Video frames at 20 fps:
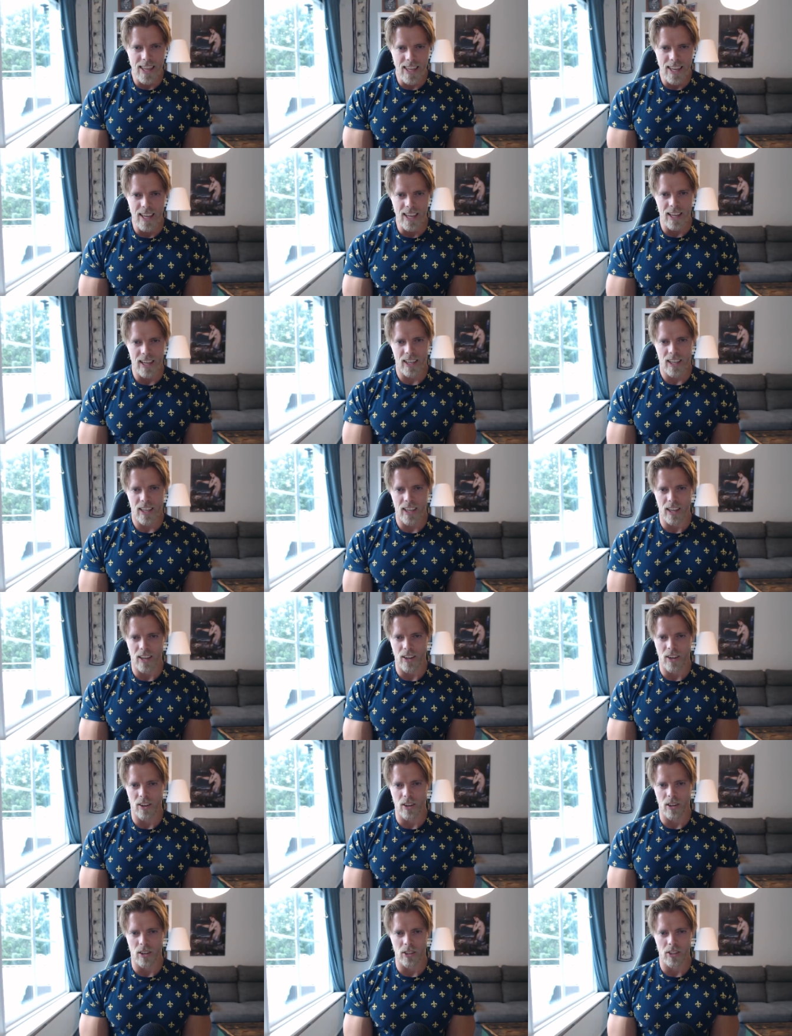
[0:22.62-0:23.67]
the king
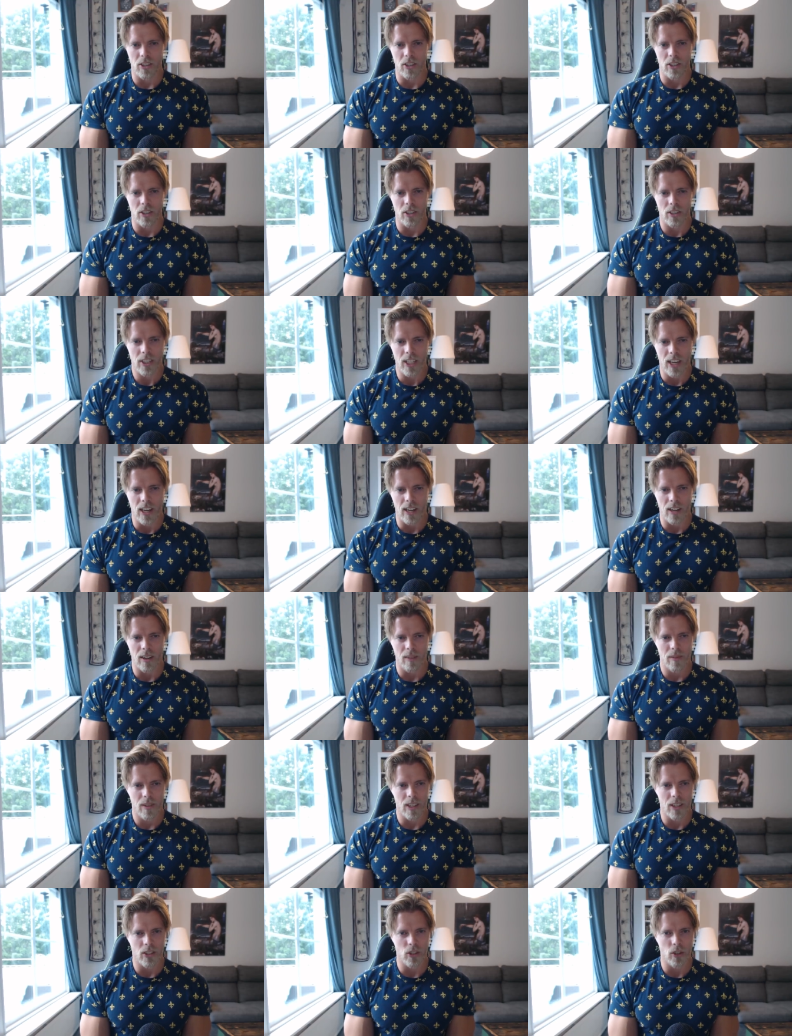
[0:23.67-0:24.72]
culture channel.
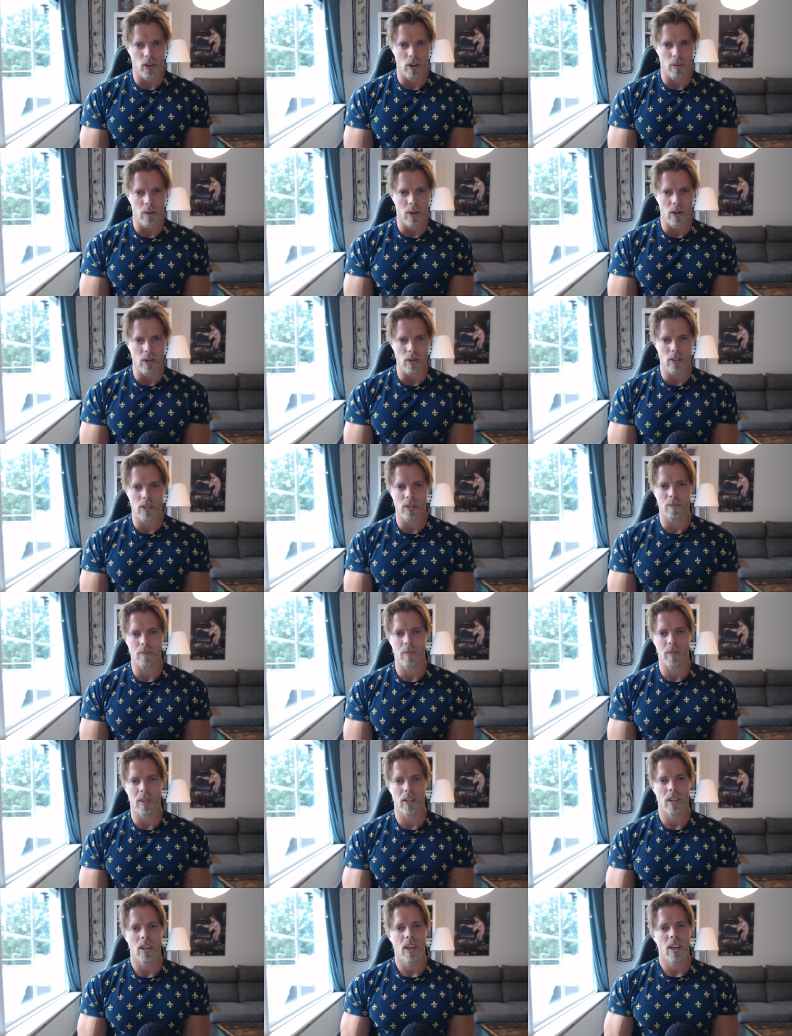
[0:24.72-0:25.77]
It's all about
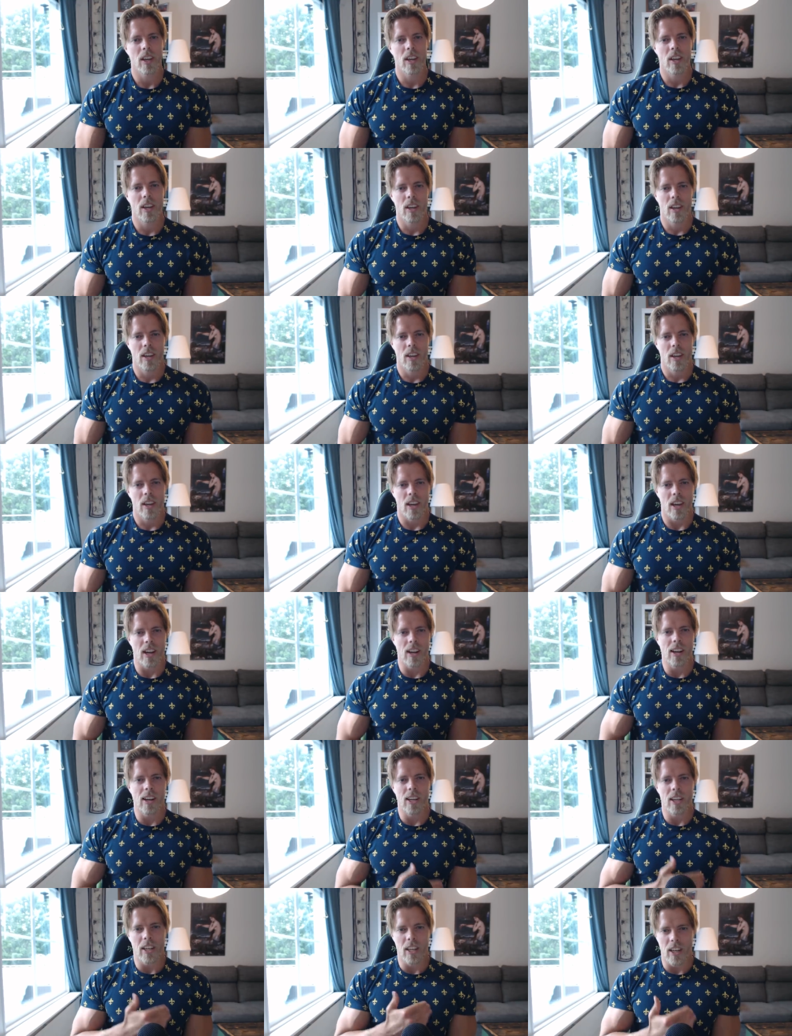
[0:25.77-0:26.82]

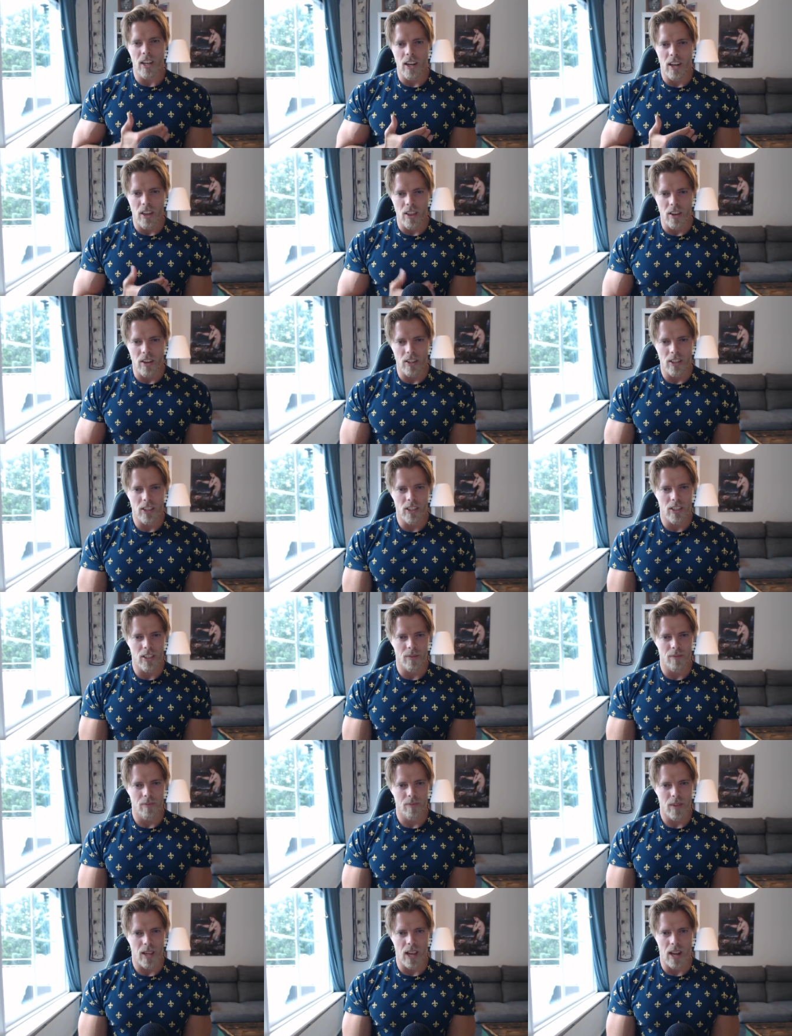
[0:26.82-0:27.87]
enlightening others,
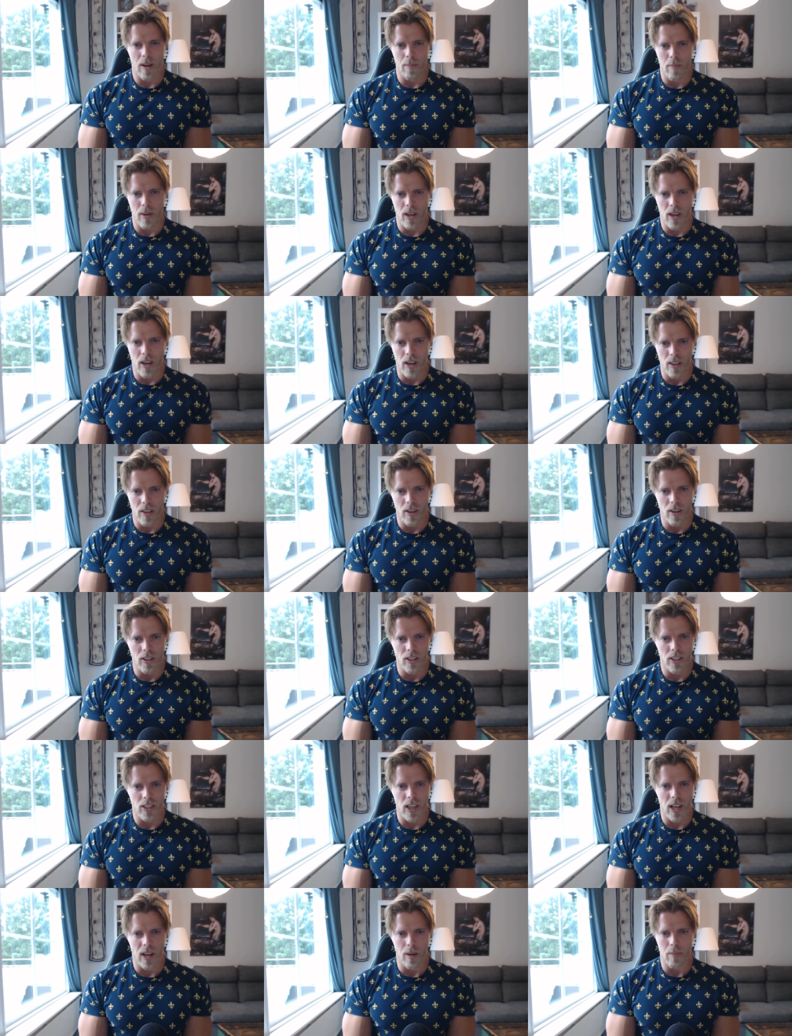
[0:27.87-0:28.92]
helping
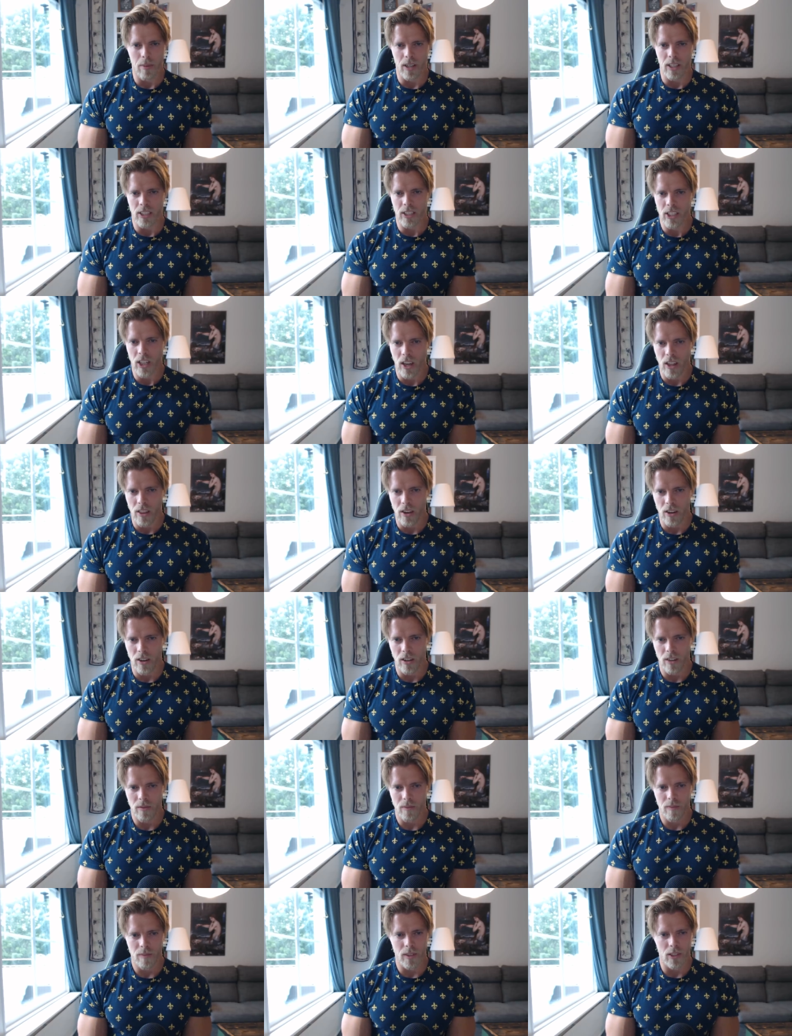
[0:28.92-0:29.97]
each other.